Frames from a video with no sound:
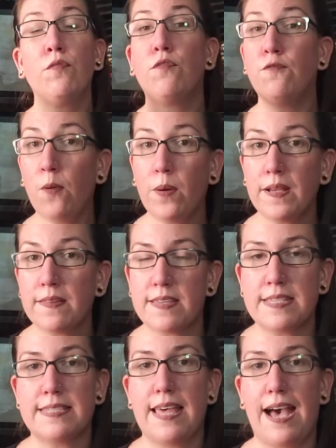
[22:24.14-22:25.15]
Fourth
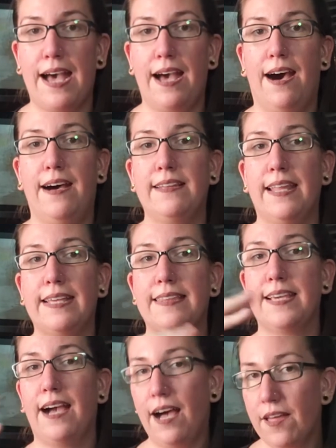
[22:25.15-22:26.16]
is that, unlike
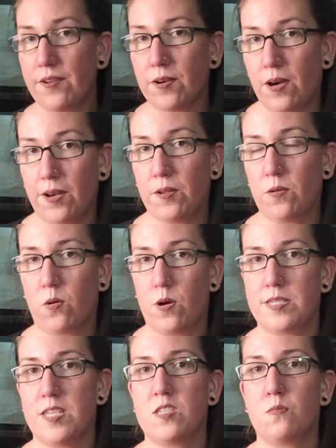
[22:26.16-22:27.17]
the other audio
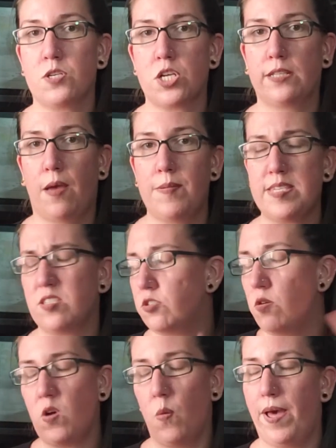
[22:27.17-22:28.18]
courses, Michel Thomas says,
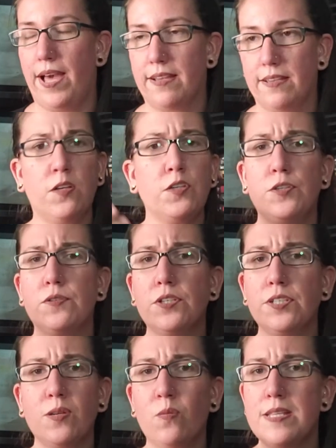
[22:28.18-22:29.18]
don't go back. You
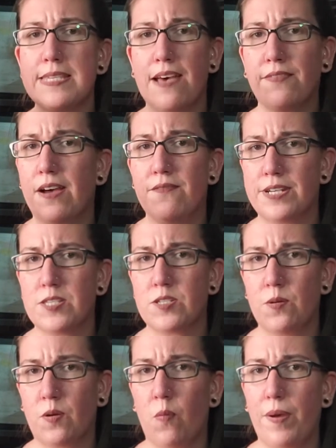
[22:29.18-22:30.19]
learned it once, have confidence,
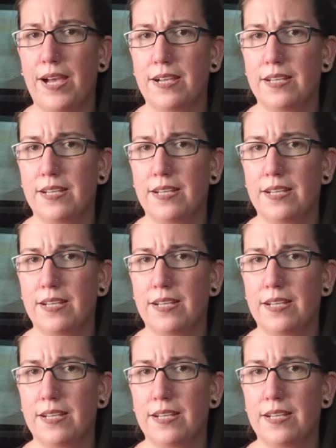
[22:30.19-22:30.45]
don't go back.